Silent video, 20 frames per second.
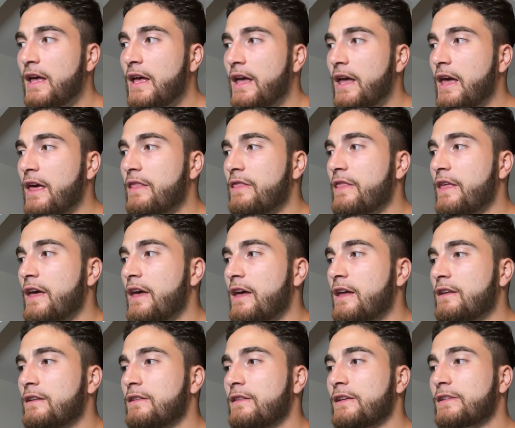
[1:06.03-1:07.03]
and
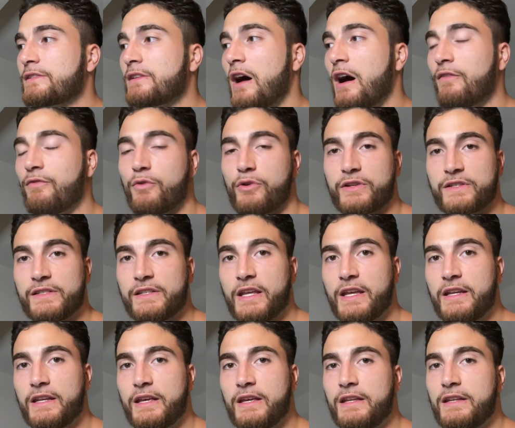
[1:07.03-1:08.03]
then the softwares
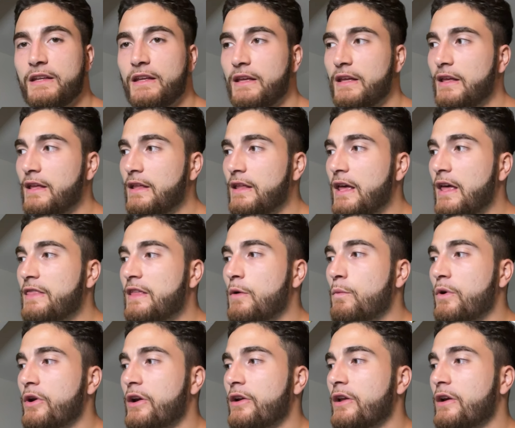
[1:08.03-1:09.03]
needed. And then
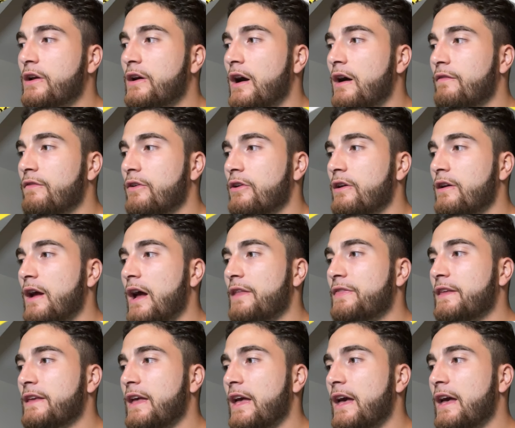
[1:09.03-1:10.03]
we're going to cover at
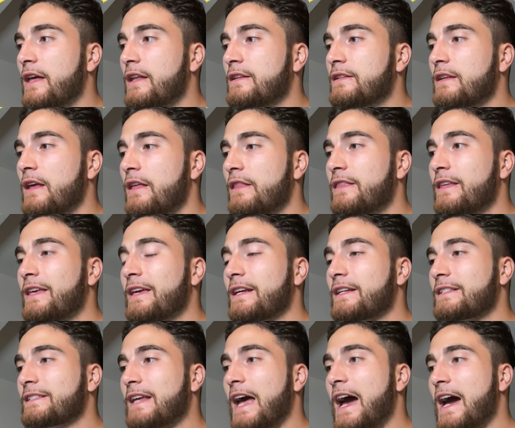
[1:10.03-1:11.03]
the end the
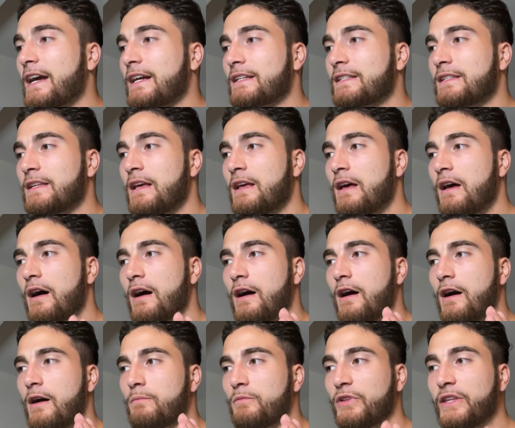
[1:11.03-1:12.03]
exact
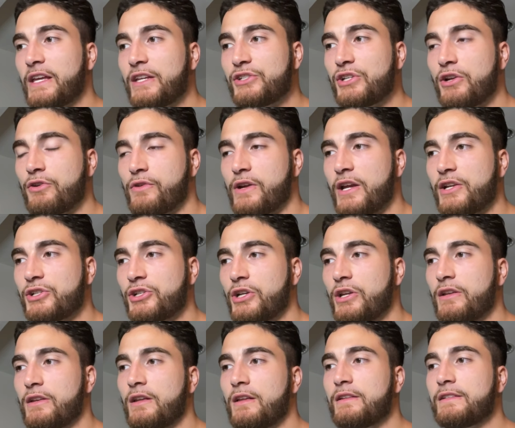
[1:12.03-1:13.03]
lead
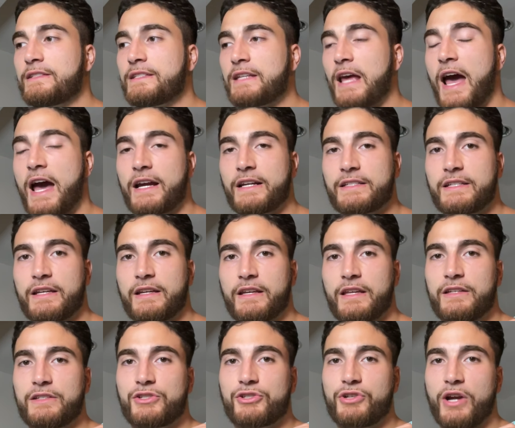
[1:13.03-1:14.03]
generation tactic
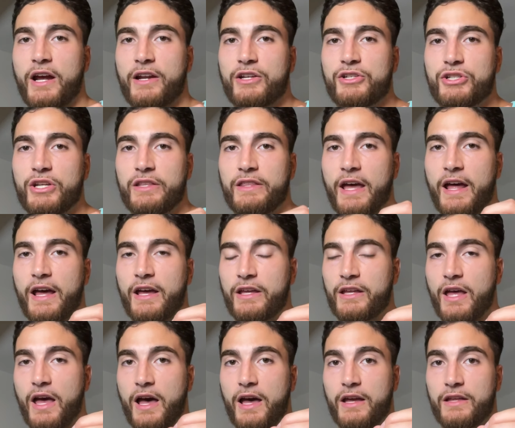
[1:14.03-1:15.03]
and strategy
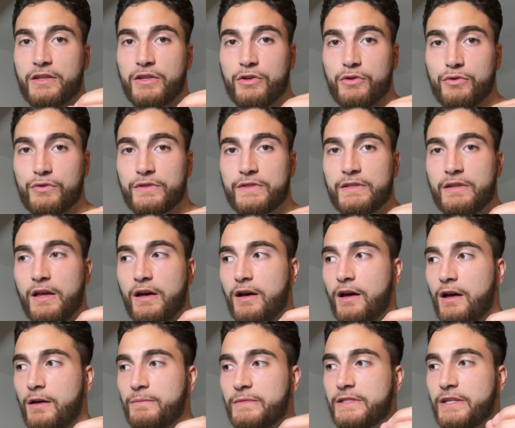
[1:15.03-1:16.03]
that I use
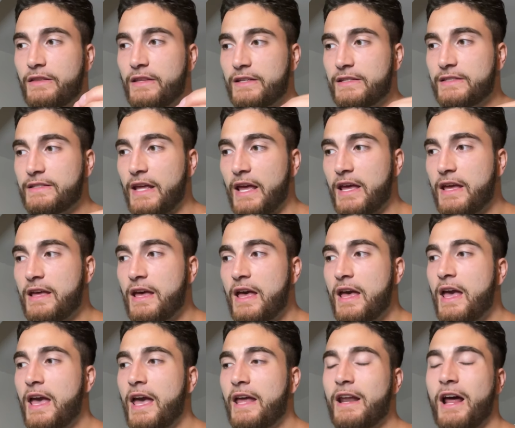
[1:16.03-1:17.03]
to this day,
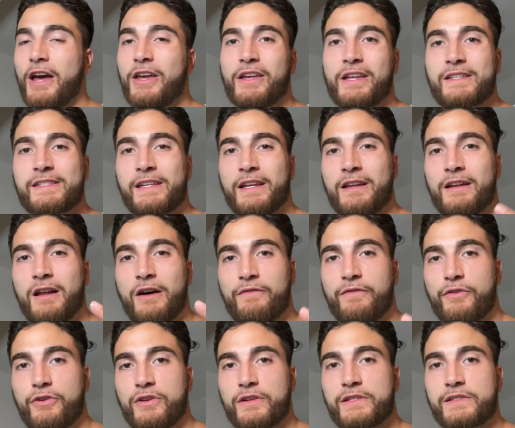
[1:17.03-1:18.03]
and how you can set it up
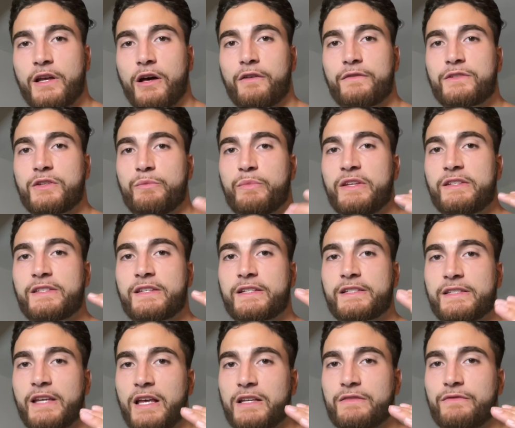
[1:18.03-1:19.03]
for yourself to be
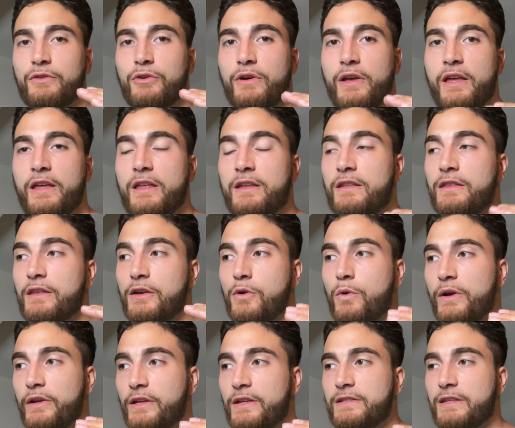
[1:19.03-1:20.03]
successful in the
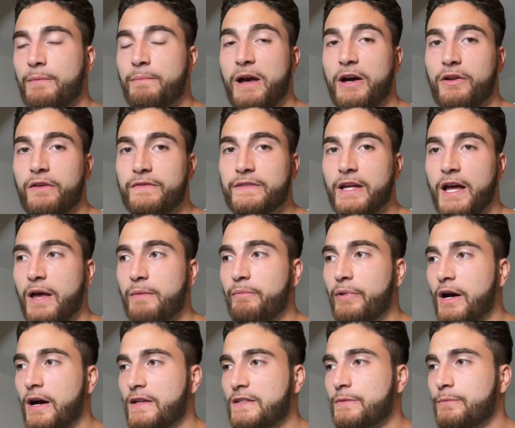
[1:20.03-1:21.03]
quickest amount of time
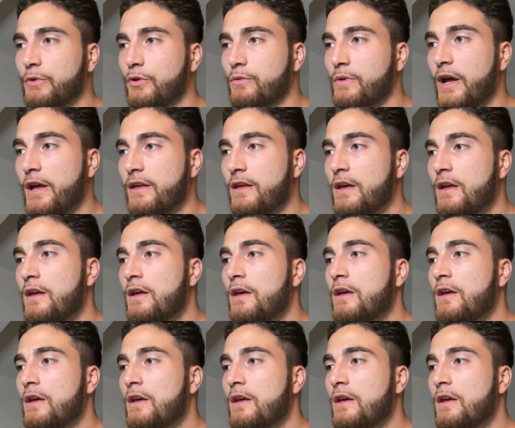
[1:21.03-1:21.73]
possible, right?